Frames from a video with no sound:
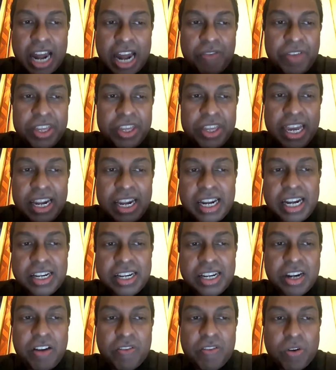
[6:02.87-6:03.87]
with the
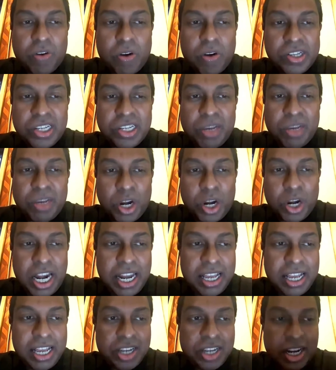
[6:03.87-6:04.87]
intention of causing bodily
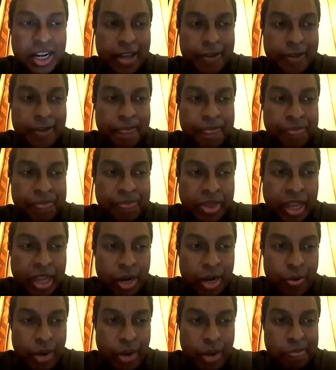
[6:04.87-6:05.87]
injury
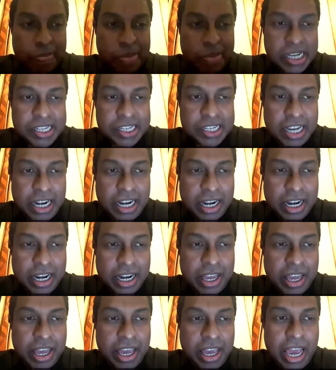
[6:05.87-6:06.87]
to any person,
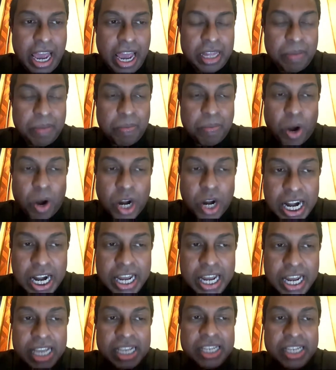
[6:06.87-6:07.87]
and the
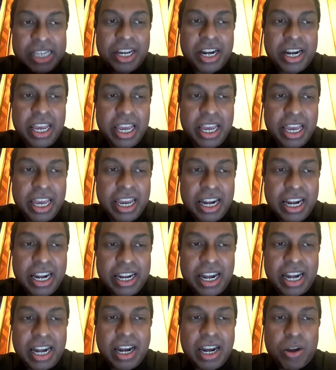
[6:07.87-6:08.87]
bodily injury
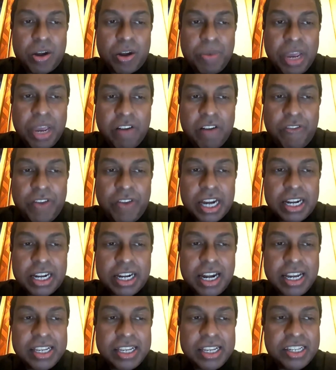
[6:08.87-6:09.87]
intended to be inflicted
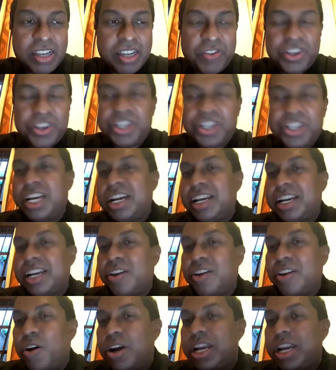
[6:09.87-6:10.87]
is sufficient in the
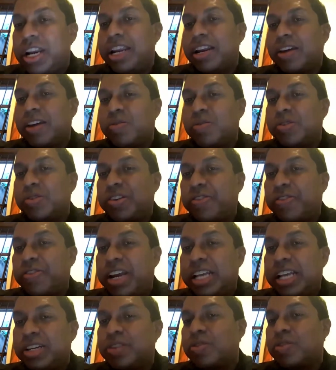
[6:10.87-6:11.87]
ordinary course of
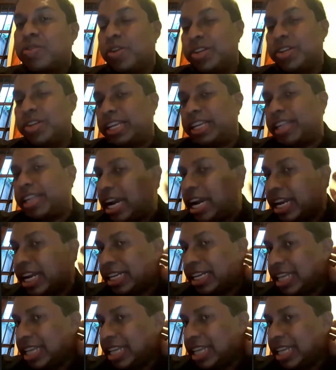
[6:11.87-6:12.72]
nature to cause death. That is,